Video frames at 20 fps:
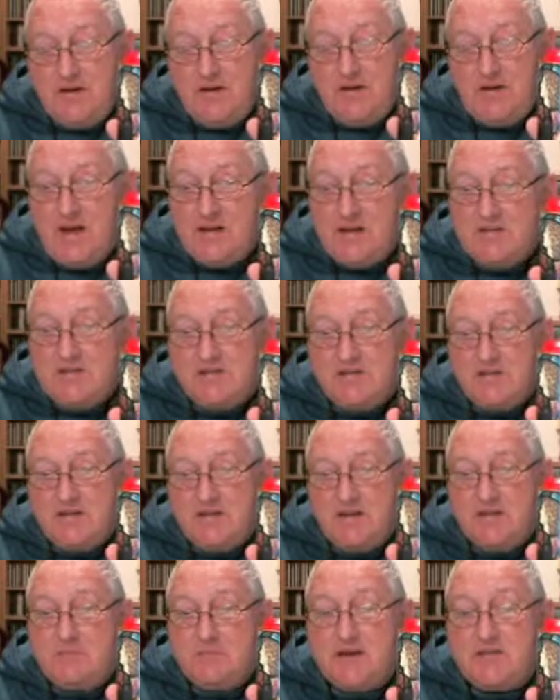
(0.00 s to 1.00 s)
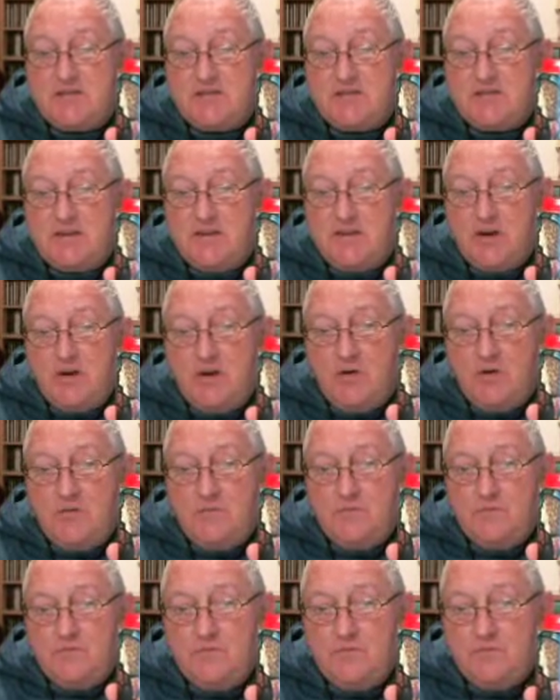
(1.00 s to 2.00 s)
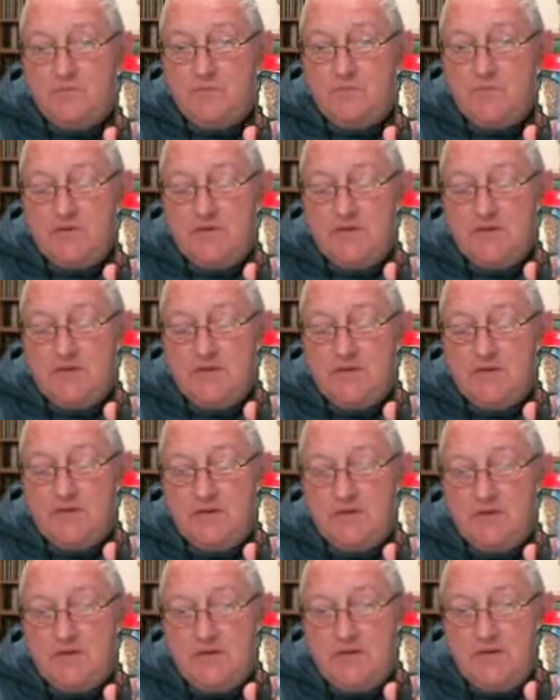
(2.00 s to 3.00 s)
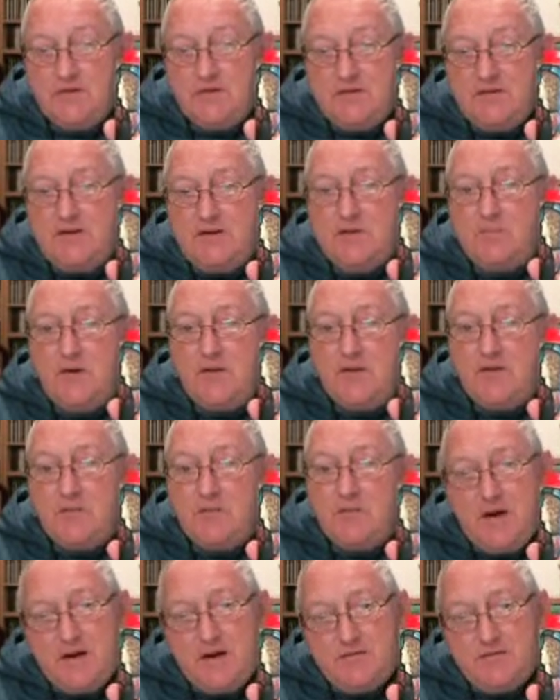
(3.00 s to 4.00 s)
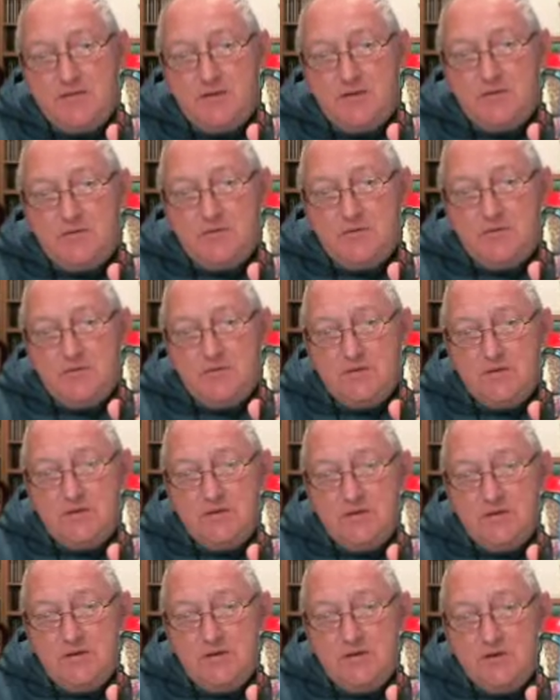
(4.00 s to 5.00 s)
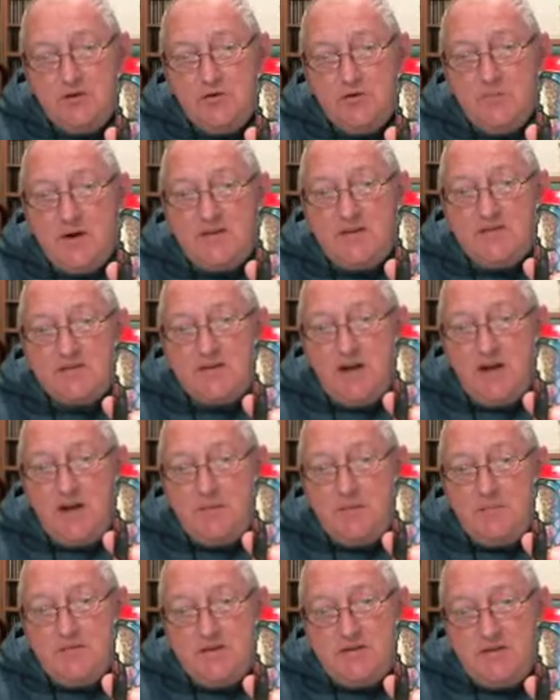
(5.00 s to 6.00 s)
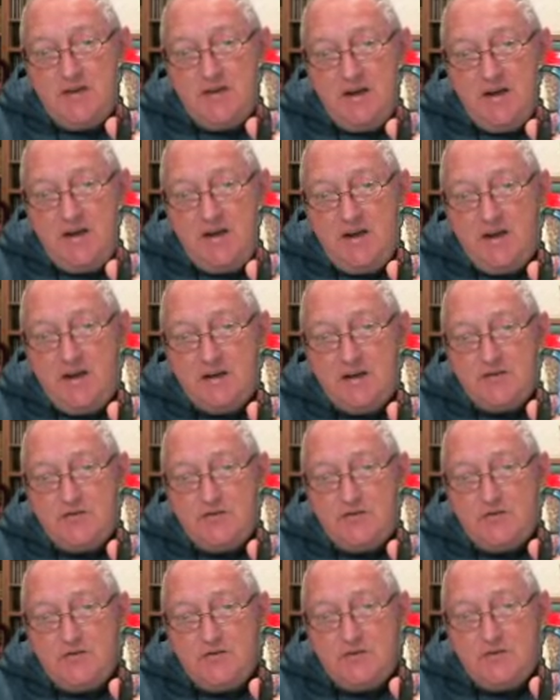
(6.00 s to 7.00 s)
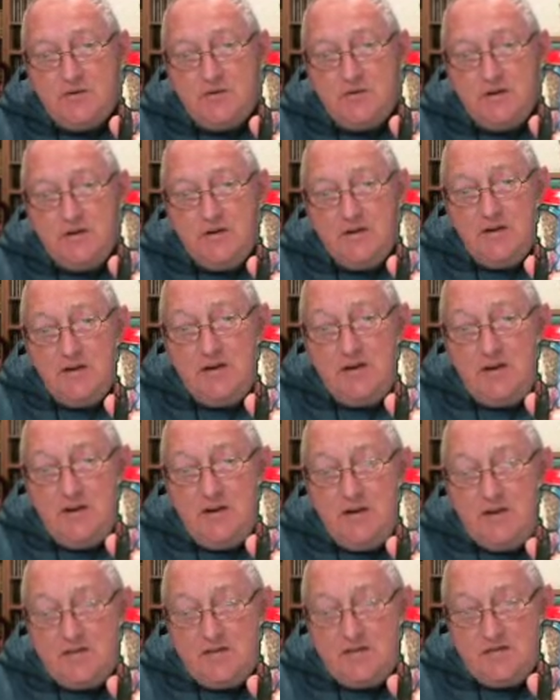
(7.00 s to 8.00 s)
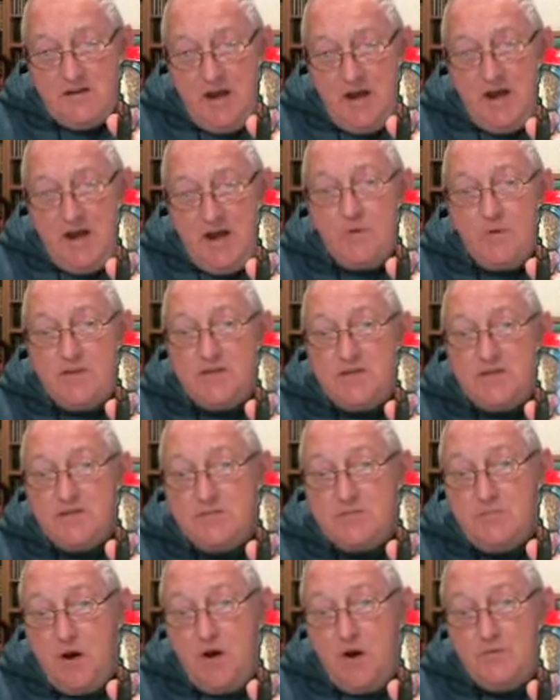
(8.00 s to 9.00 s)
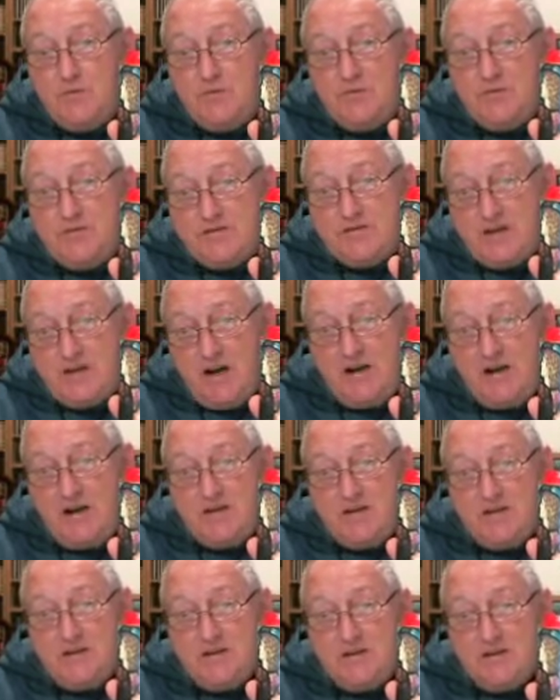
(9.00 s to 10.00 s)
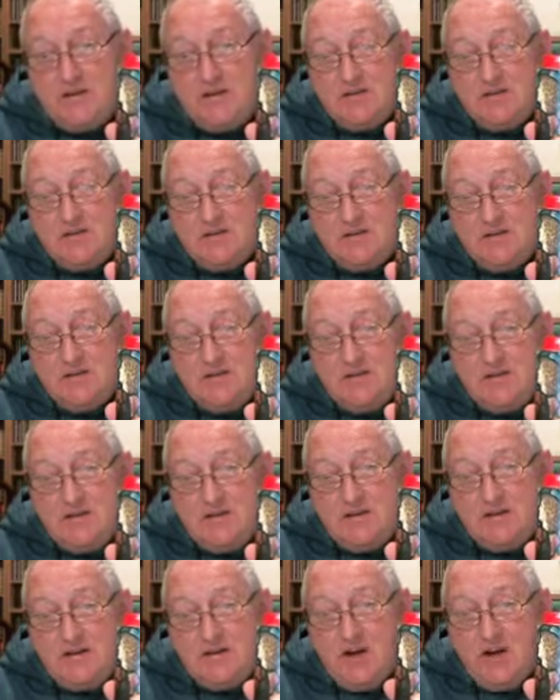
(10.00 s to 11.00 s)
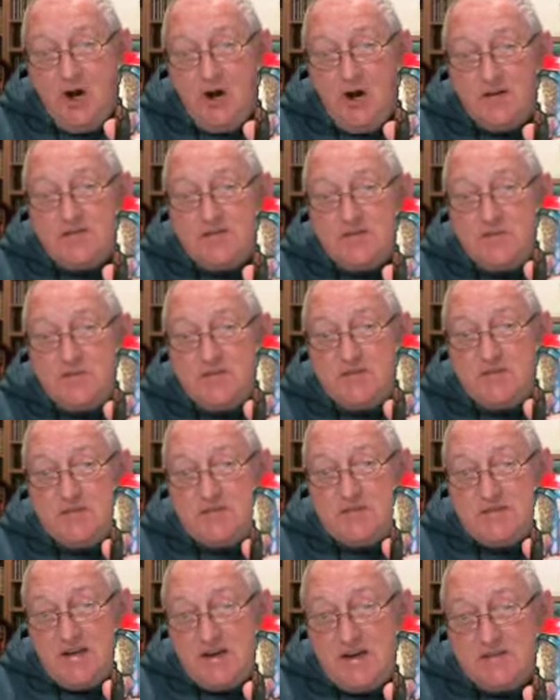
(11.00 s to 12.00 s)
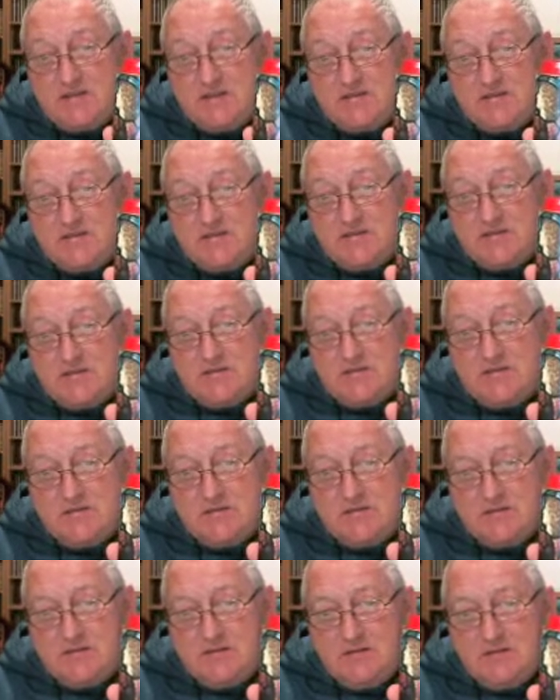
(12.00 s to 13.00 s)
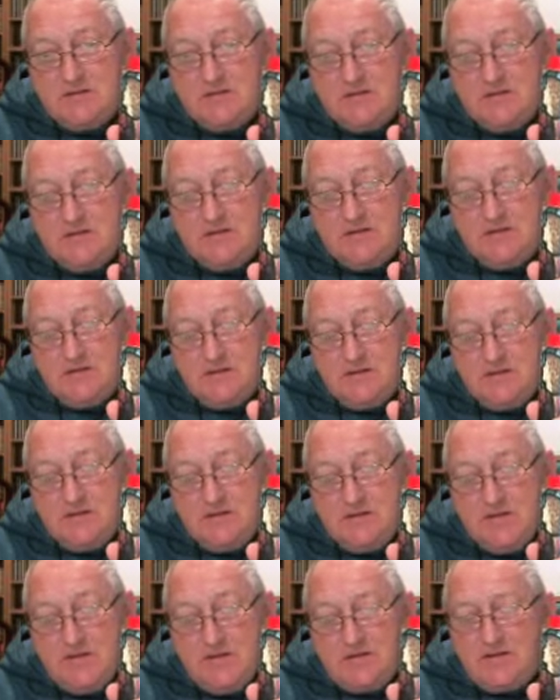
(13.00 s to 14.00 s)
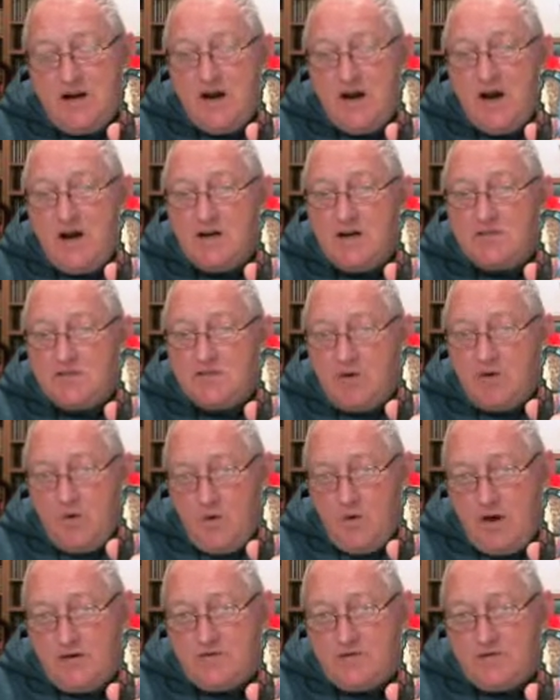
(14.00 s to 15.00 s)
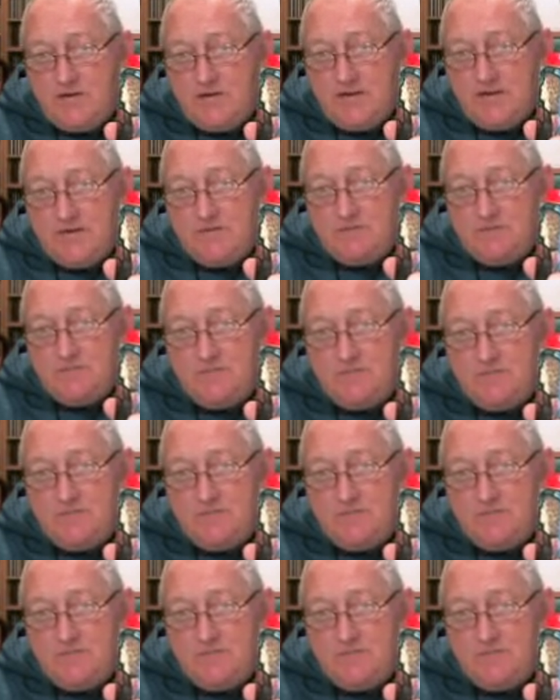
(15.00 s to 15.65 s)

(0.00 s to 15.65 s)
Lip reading: Nancy in Mexico, dear brother Matthew, whom I Skype today and who is now with his mom who's dying in a hospice in Texas. And our hearts go out to him.